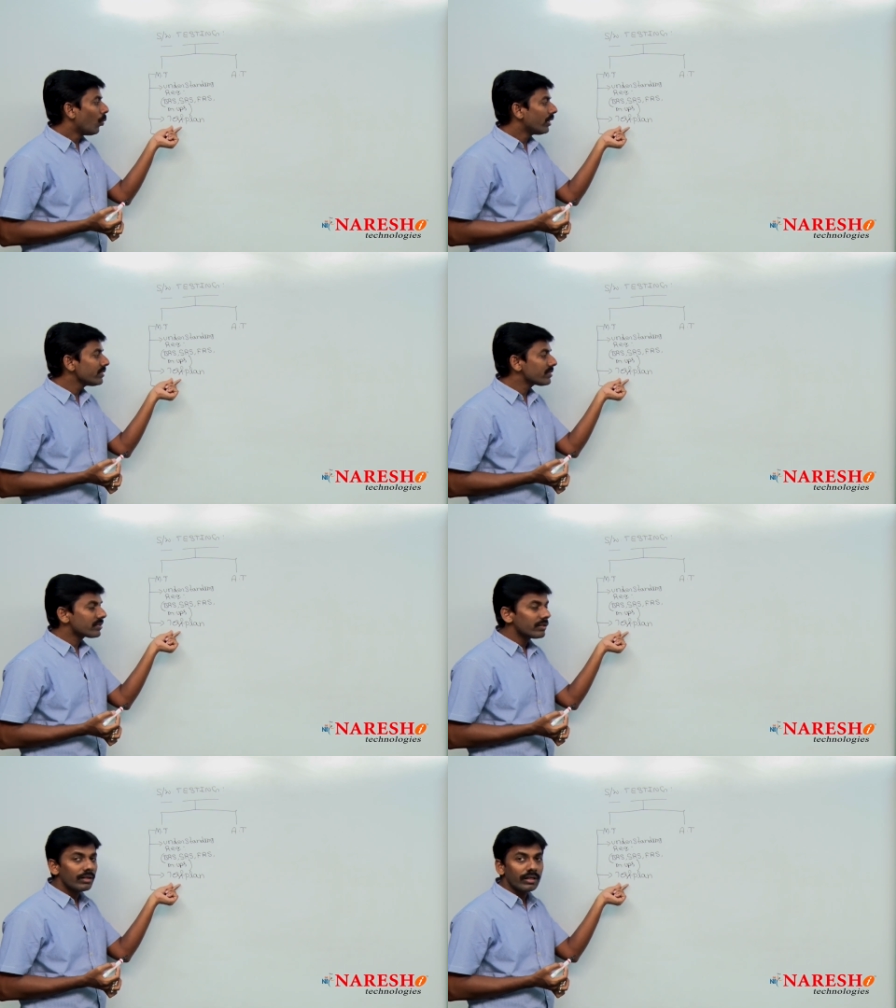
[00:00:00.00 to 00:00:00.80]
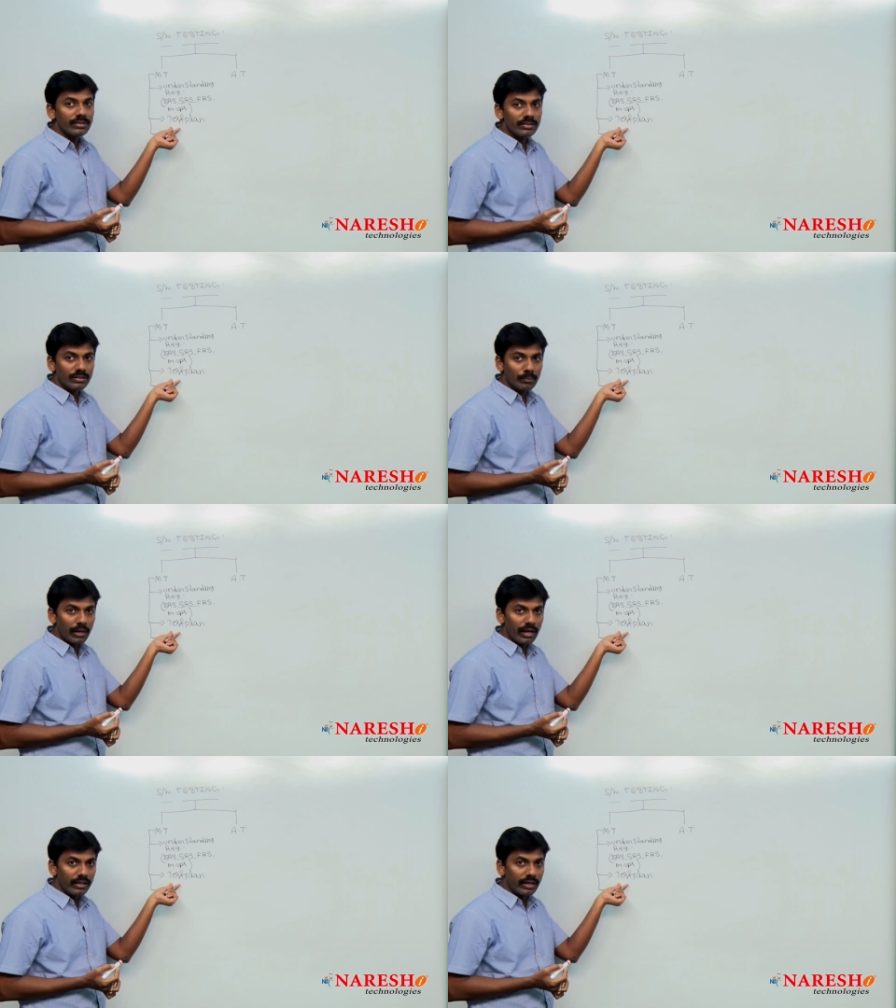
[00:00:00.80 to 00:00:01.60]
once test
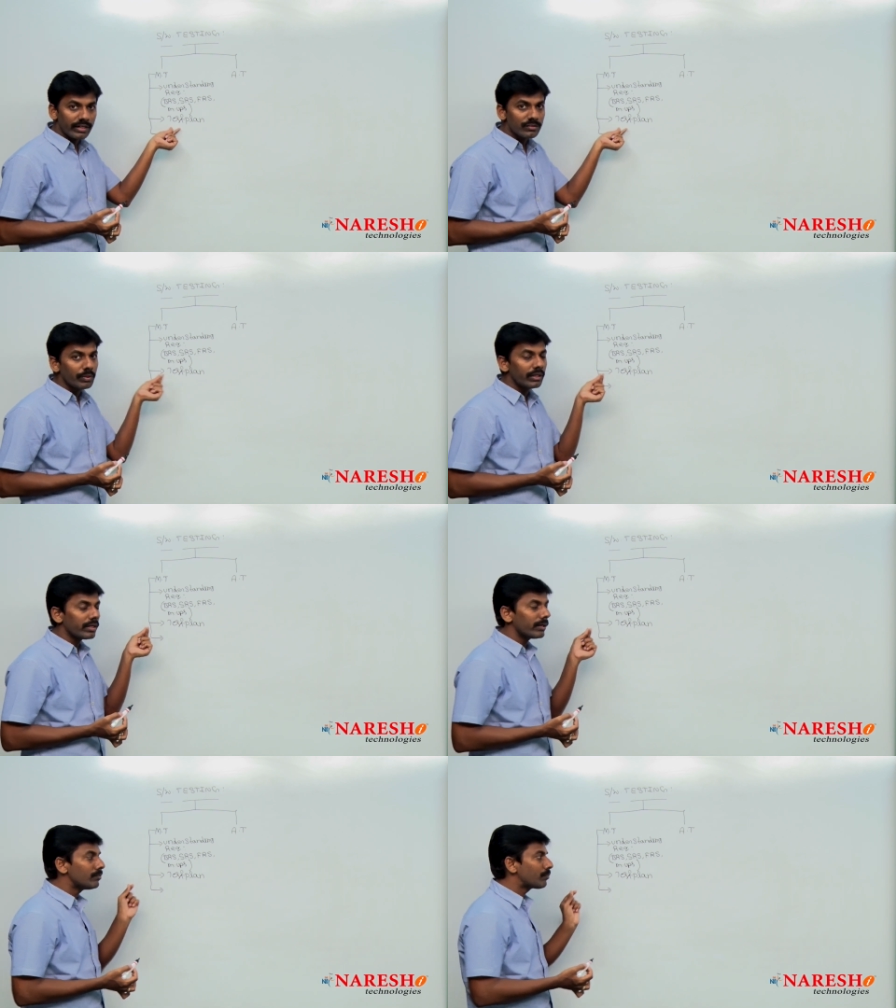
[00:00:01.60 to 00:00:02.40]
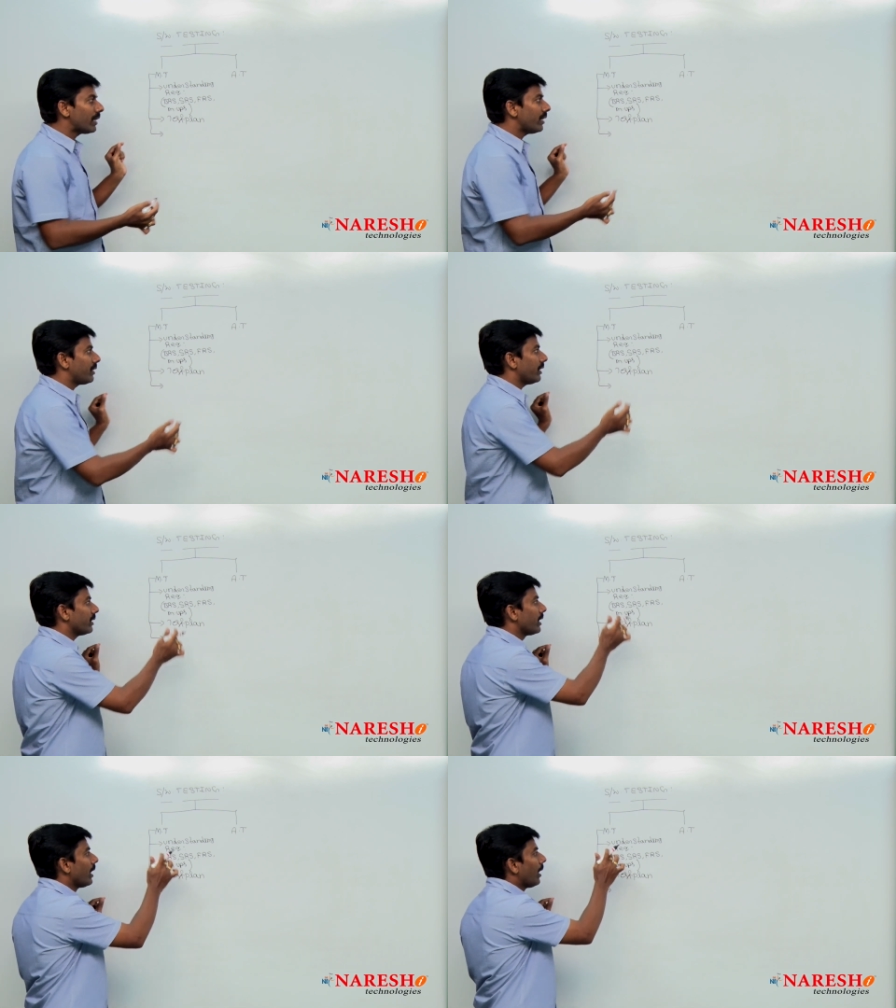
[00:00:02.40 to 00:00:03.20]
plan has been completed,
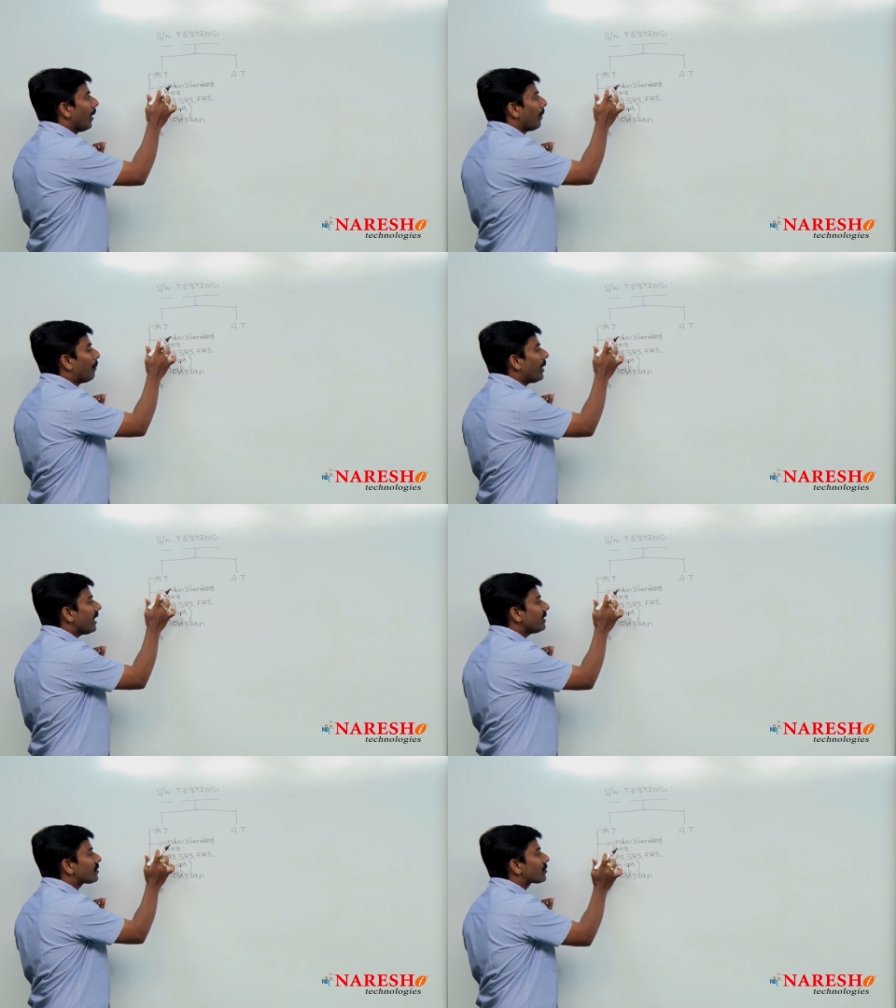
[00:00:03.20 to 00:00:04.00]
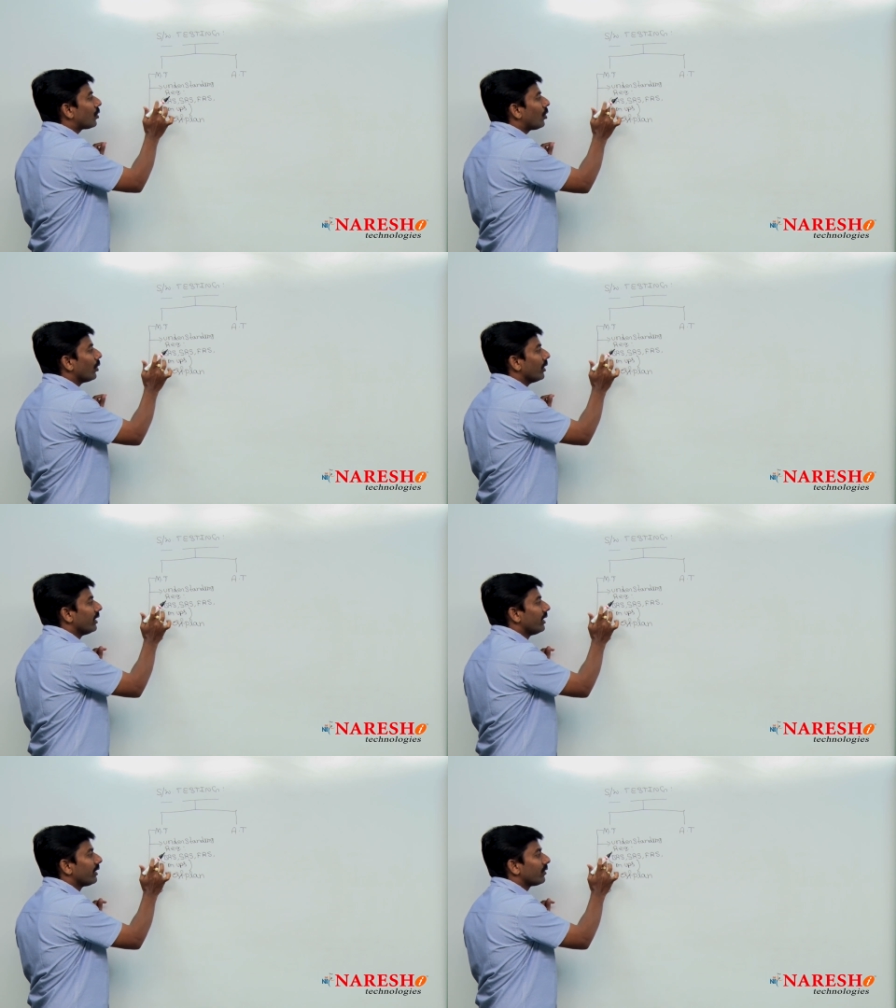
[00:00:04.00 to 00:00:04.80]
based on
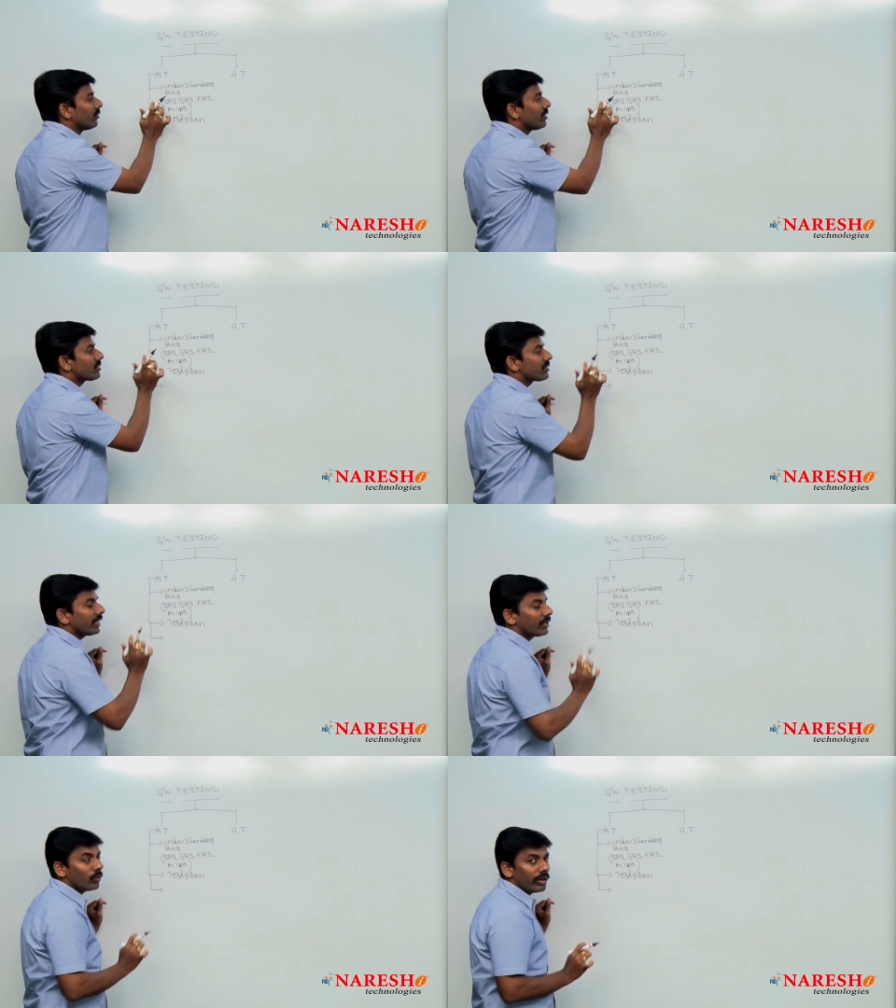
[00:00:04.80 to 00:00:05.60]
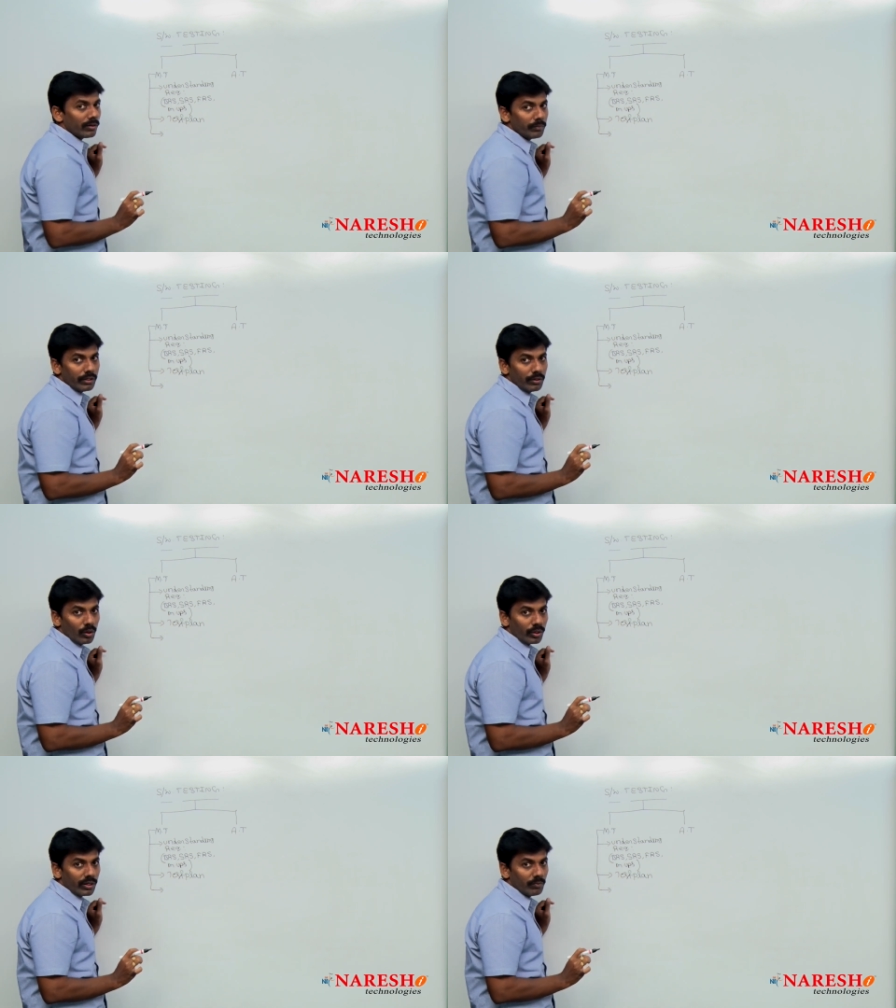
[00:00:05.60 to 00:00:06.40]
this requirement
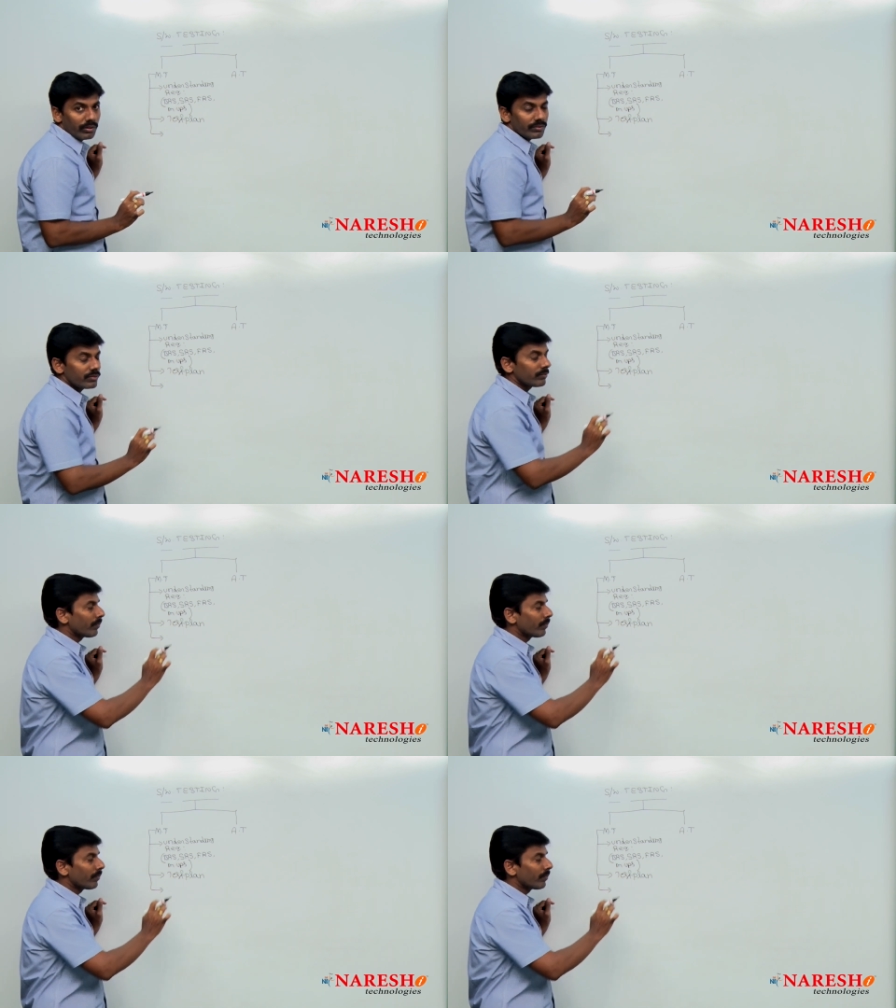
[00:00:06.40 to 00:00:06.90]
documents,